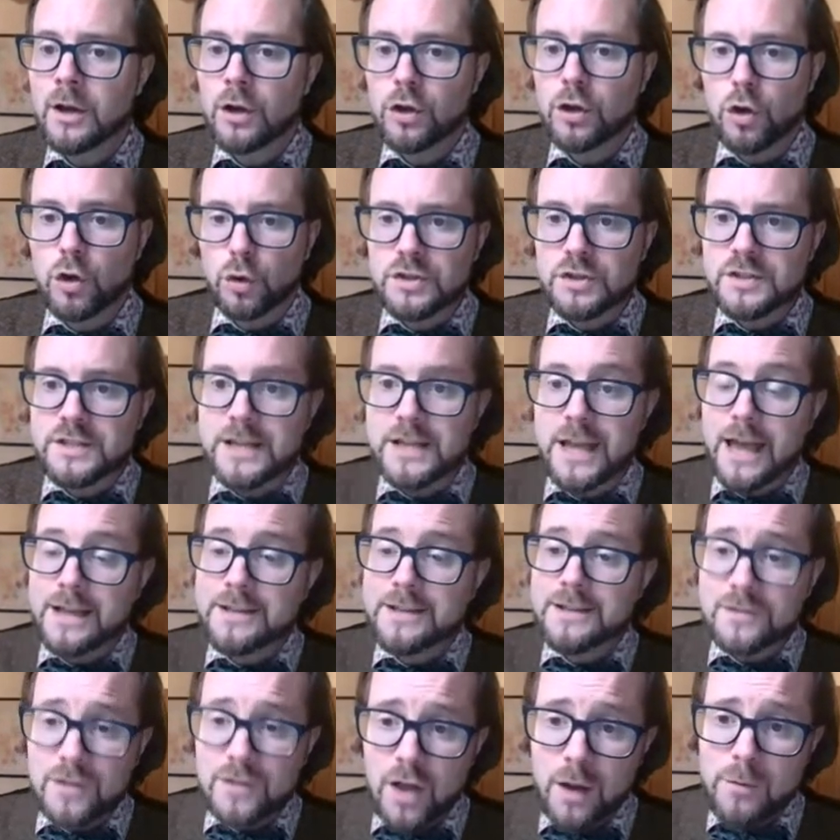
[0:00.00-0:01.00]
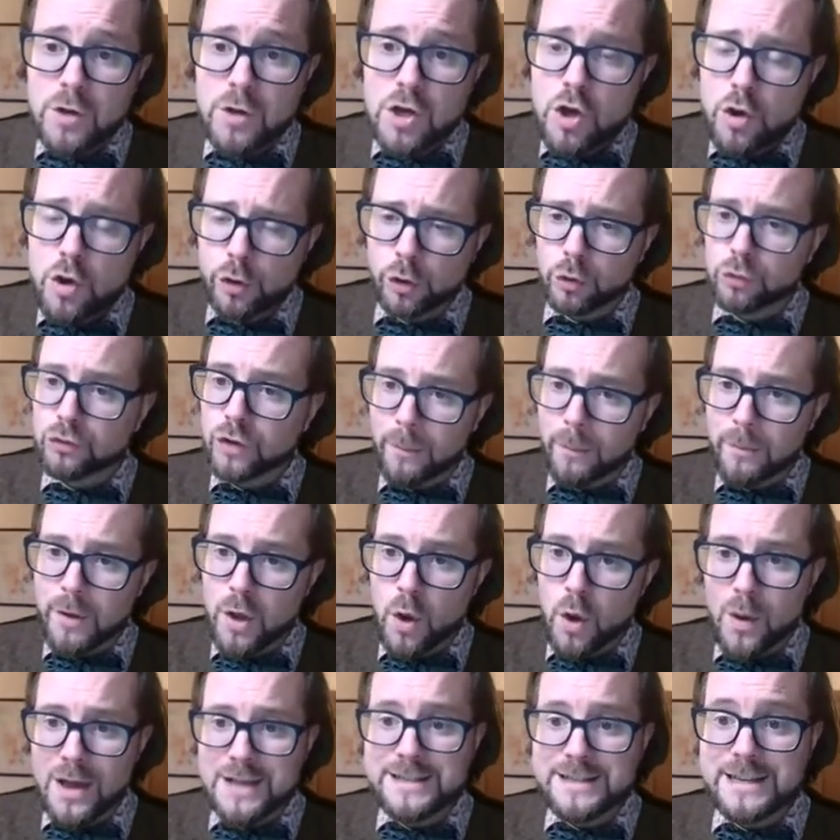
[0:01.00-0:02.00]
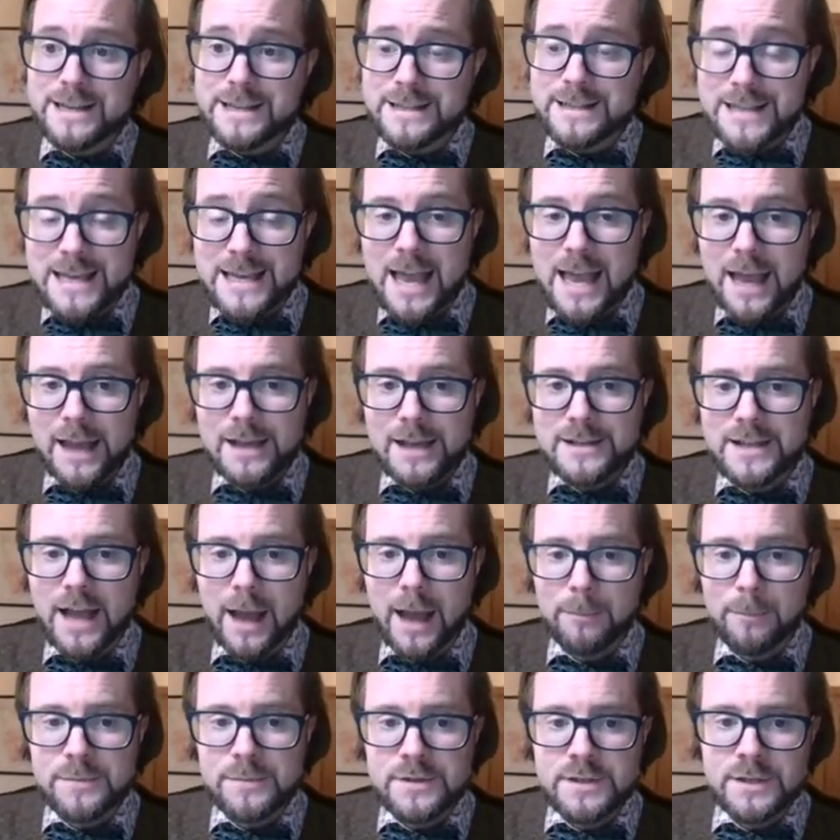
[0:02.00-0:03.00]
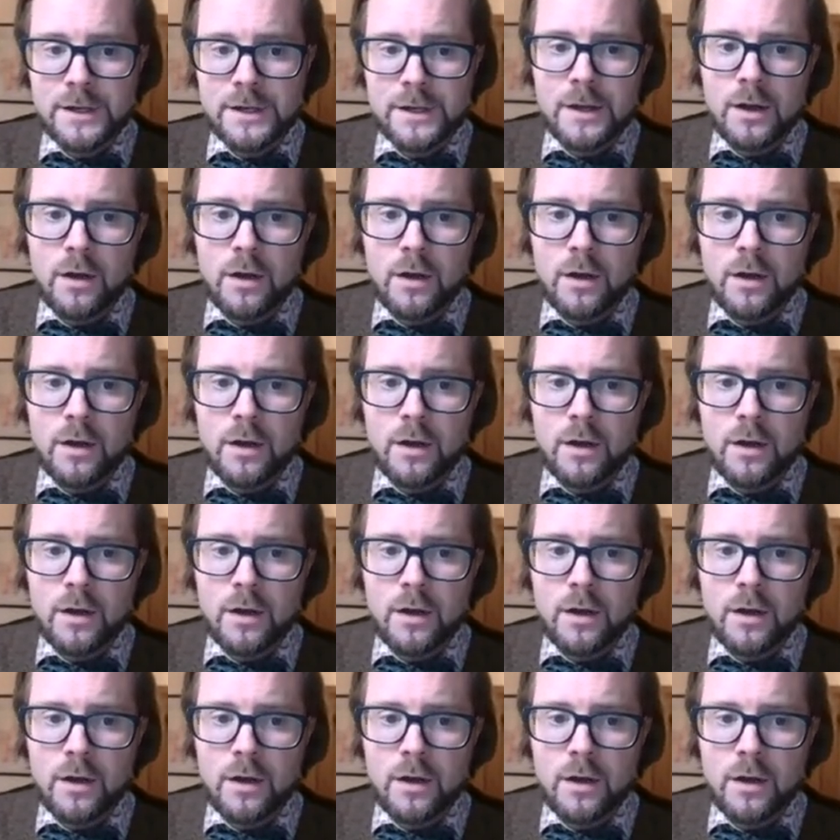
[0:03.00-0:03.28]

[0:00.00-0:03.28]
your CSW, your WSET exams,